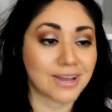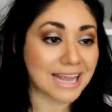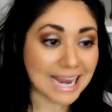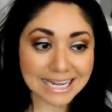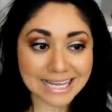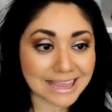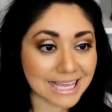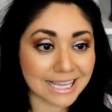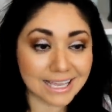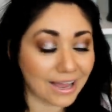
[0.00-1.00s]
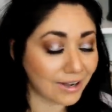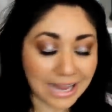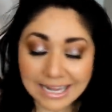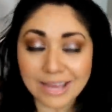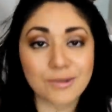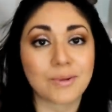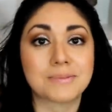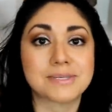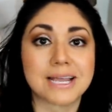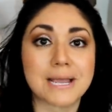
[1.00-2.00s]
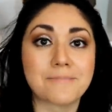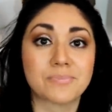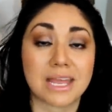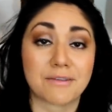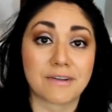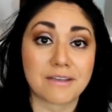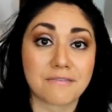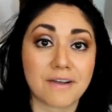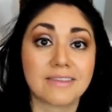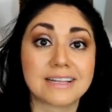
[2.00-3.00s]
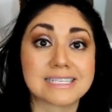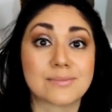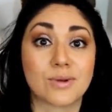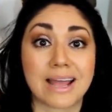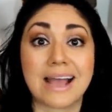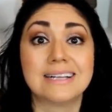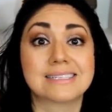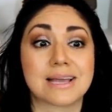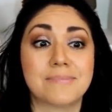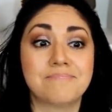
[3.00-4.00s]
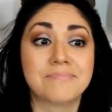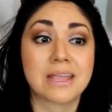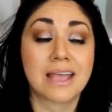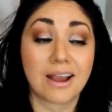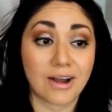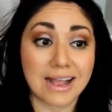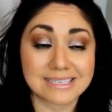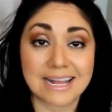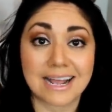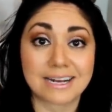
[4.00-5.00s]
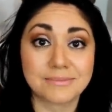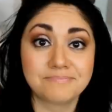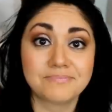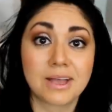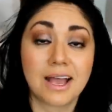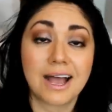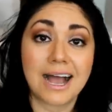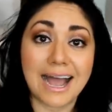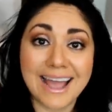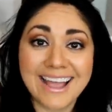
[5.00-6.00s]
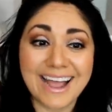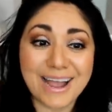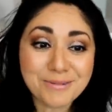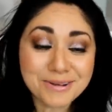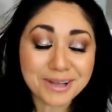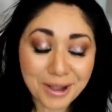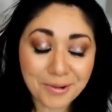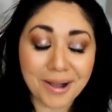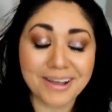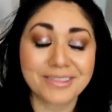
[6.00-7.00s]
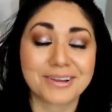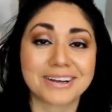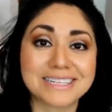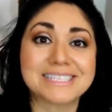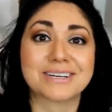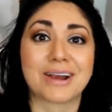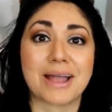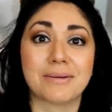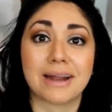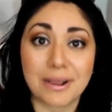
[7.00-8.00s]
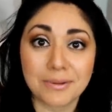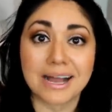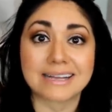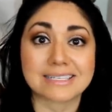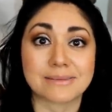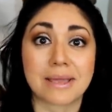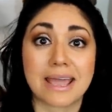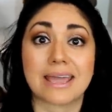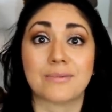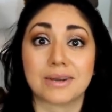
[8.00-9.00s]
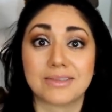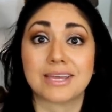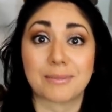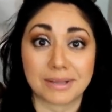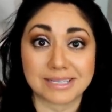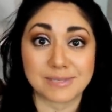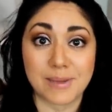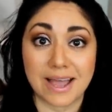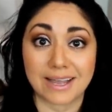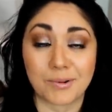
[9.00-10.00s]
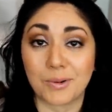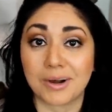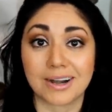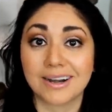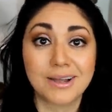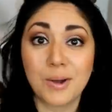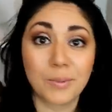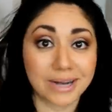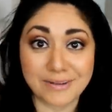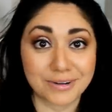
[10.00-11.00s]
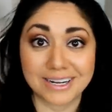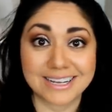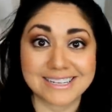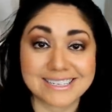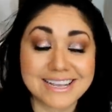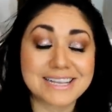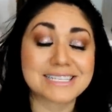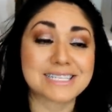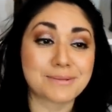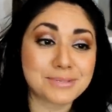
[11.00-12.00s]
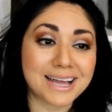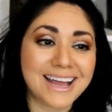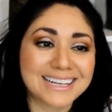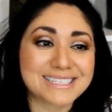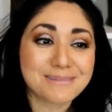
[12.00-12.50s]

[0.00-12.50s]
on anything, on any other website, and if I find that someone has them or has that item, I, I will go on their Instagram and I will ask them, hey, what do you think about this bag? Or whatever it is. Sometimes,